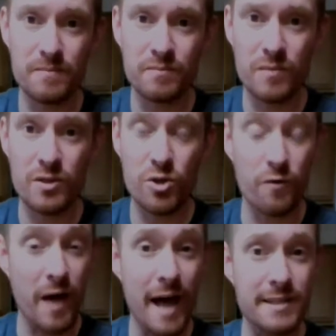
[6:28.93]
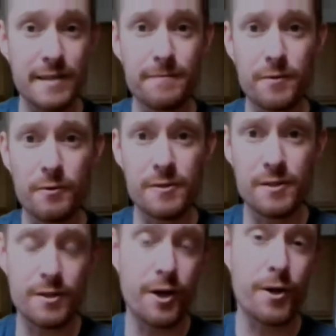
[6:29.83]
So if it has an influence,
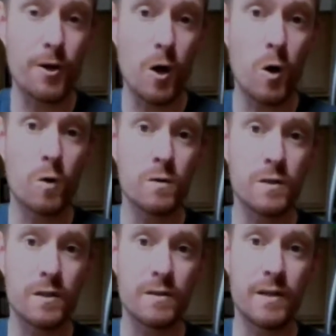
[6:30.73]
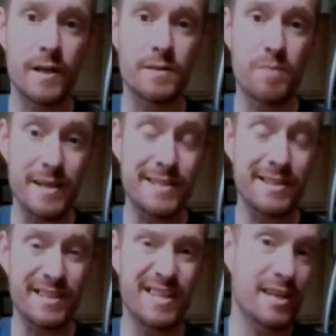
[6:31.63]
then there you go. So it's
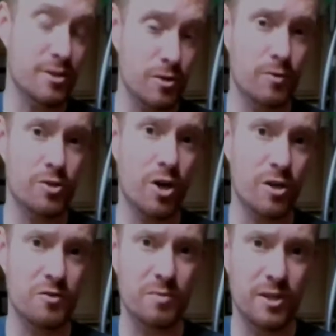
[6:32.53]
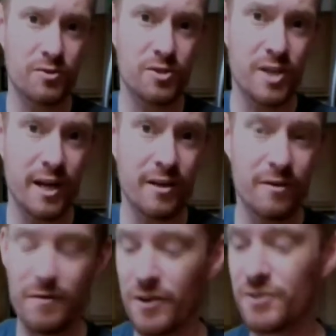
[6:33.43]
basically getting a slow charge from electrostatic
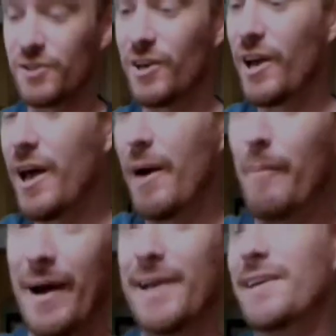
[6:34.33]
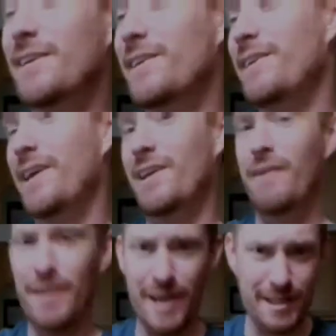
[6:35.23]
interference. But
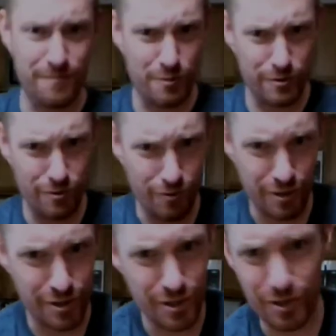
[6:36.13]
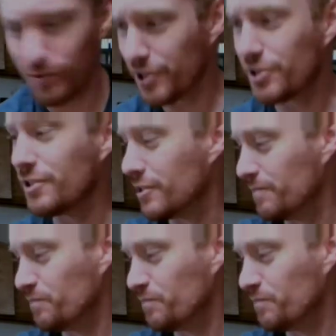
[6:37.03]
that's for your consideration.